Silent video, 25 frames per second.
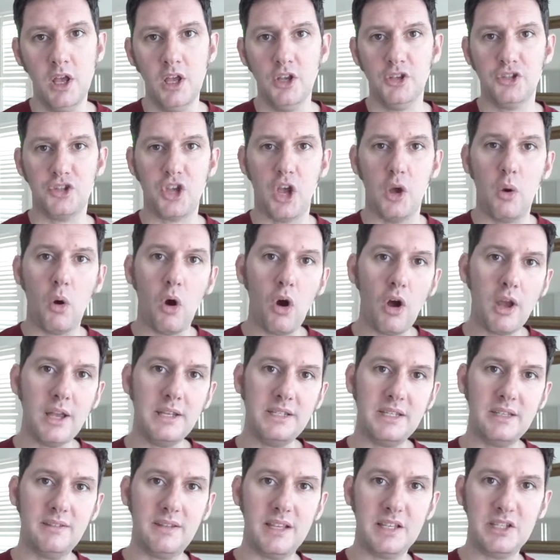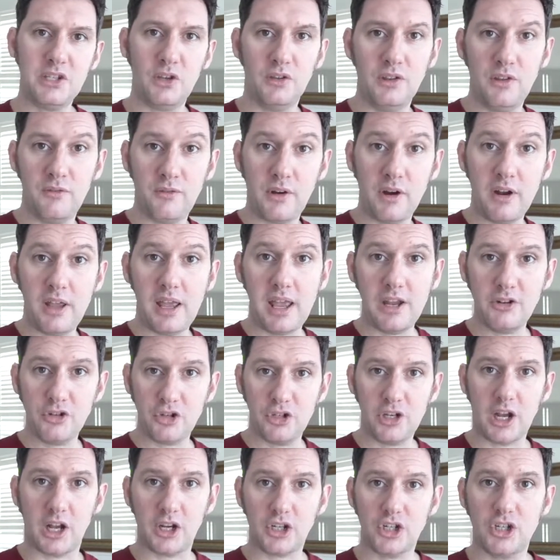So I did this on the very
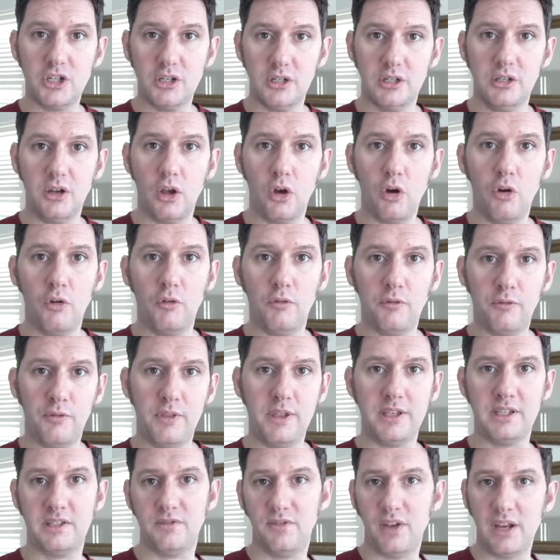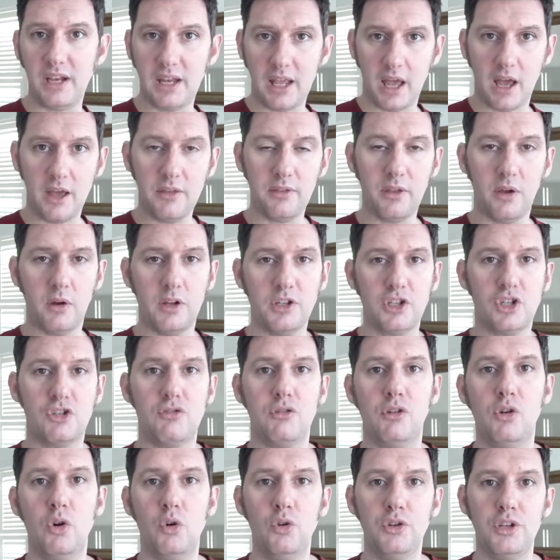introduction of this video that I just
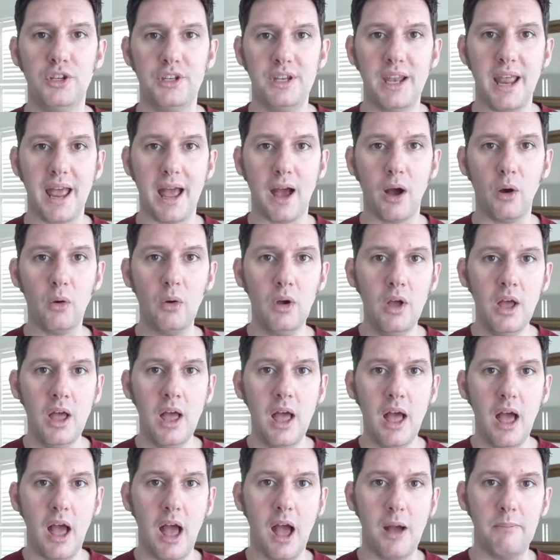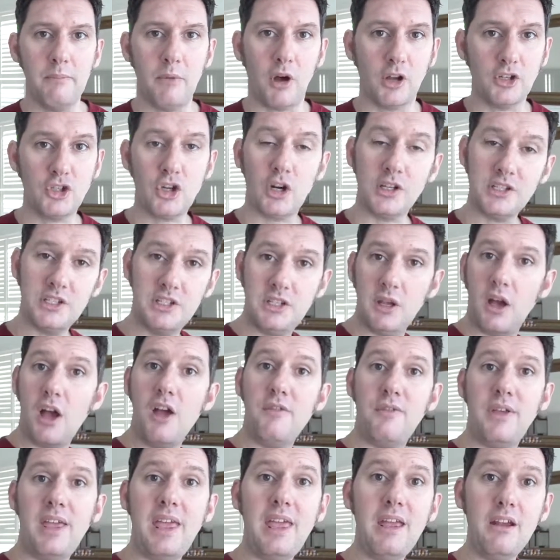recorded now. I tried to do it
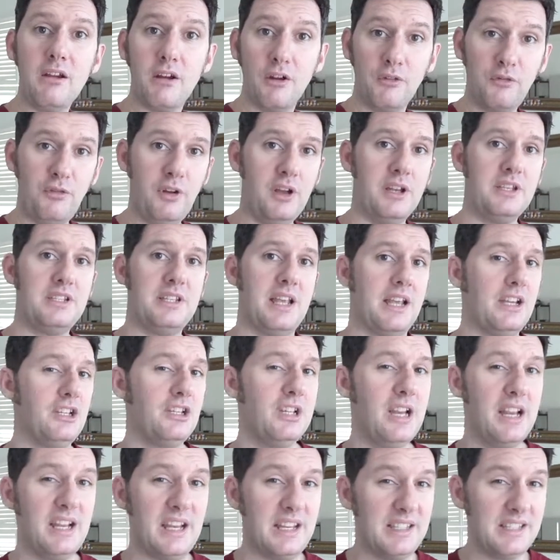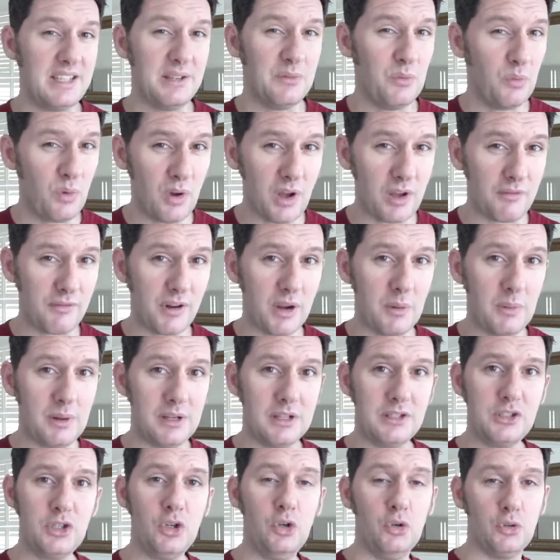over here at first actually, and it didn't work very well
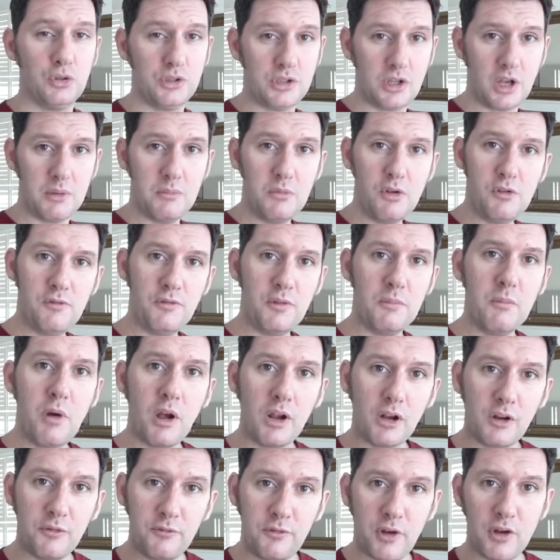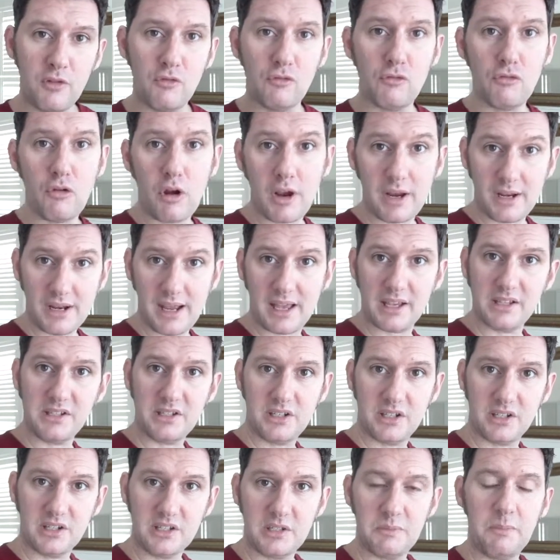at all. So I moved the microphone right next
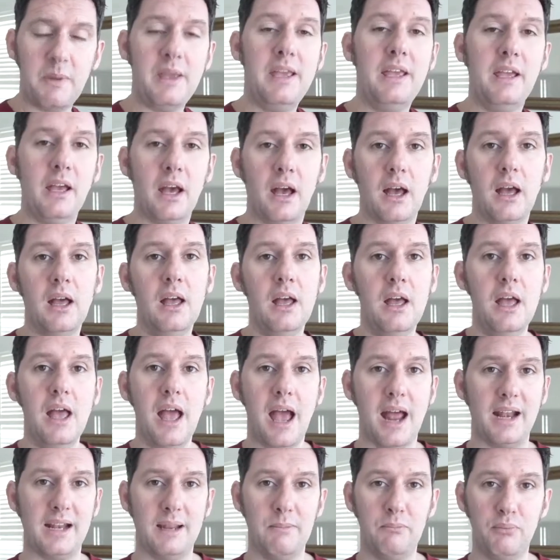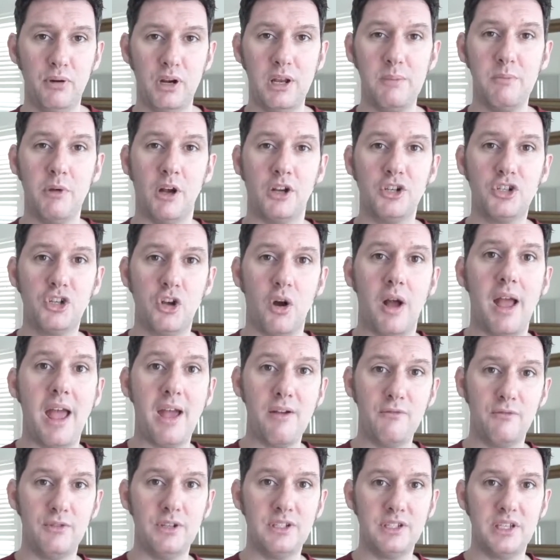to the speaker and it pretty much got
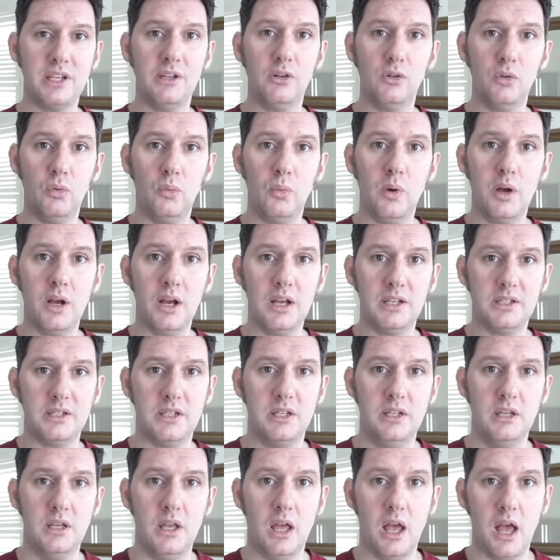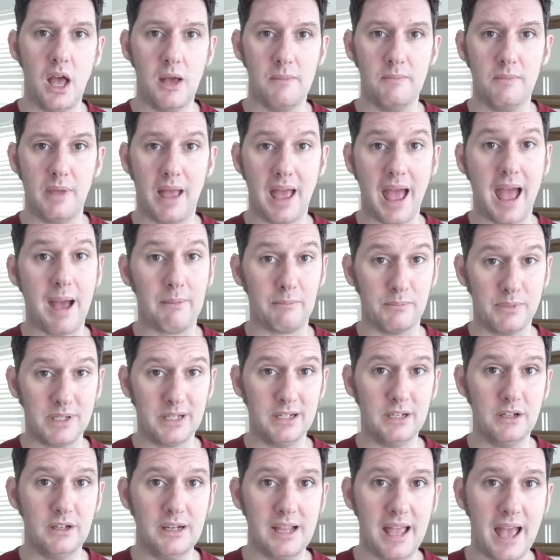every single word
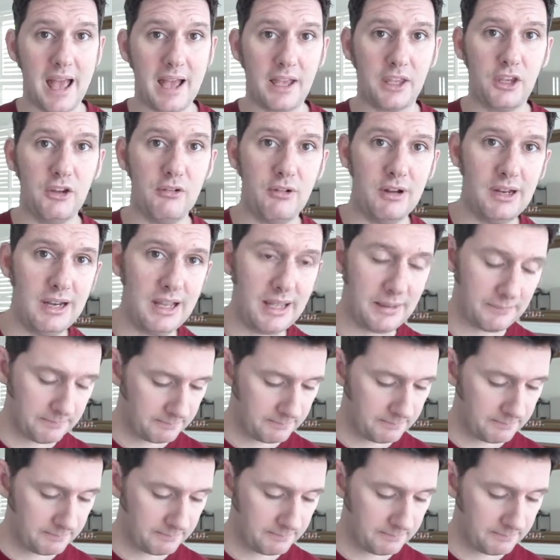absolutely accurately.